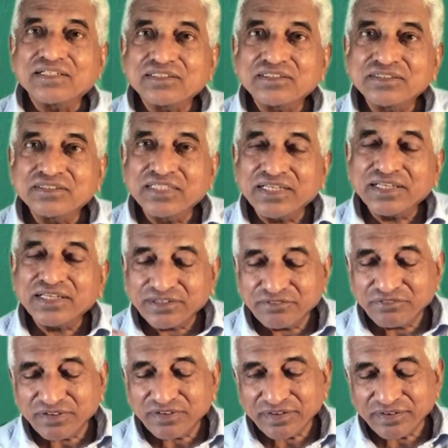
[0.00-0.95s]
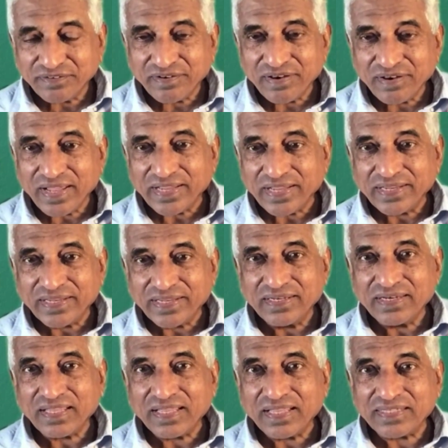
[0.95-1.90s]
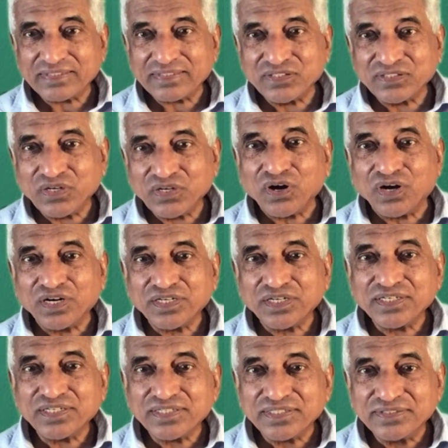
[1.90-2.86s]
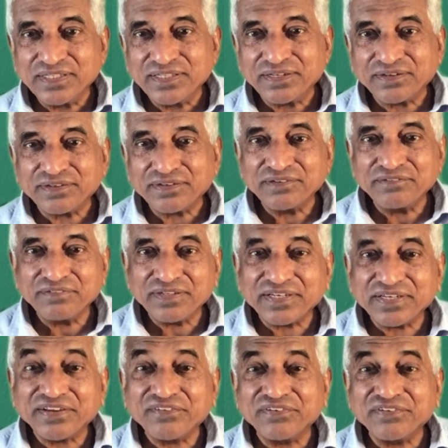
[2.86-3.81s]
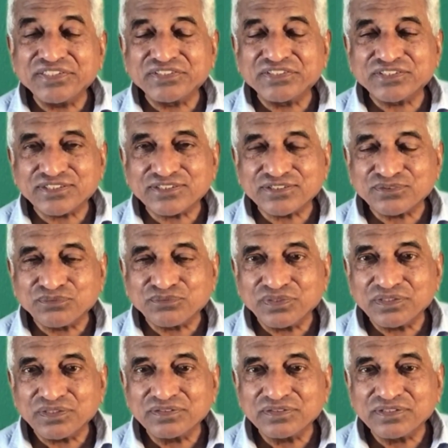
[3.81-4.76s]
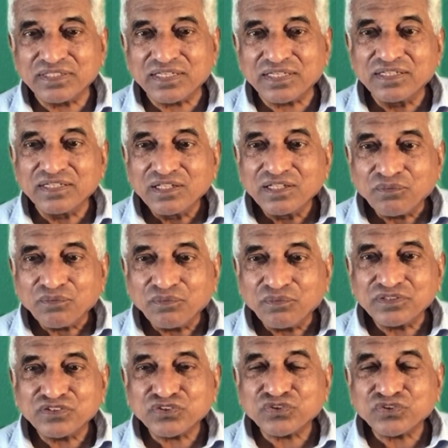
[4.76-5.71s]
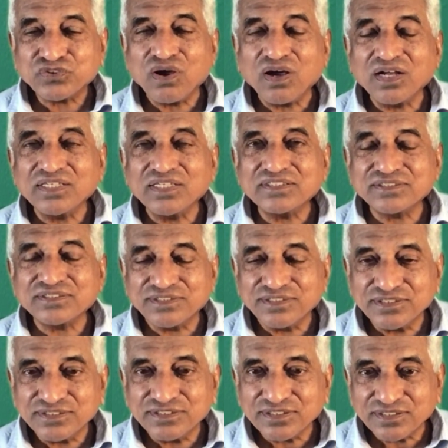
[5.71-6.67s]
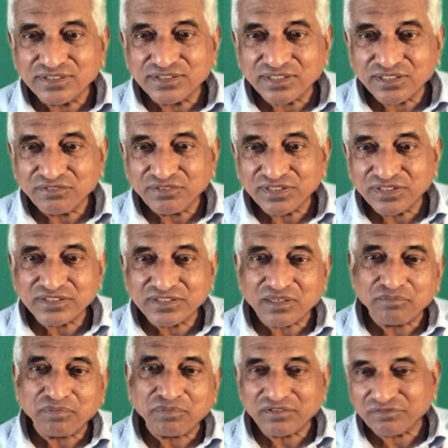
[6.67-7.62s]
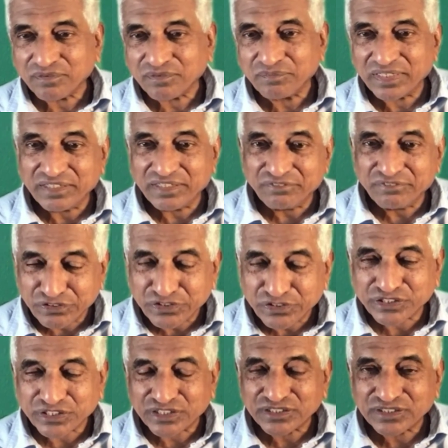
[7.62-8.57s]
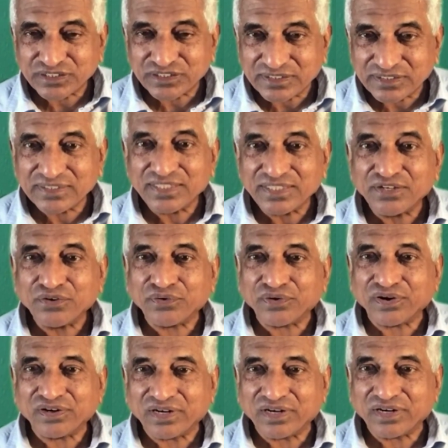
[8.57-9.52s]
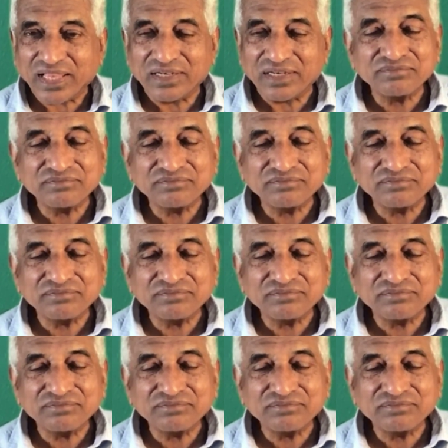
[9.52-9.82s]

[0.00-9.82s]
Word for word: the river Nile has got the river creatures. The one strongest creature in the rivers, apart from any fishes, is crocodile.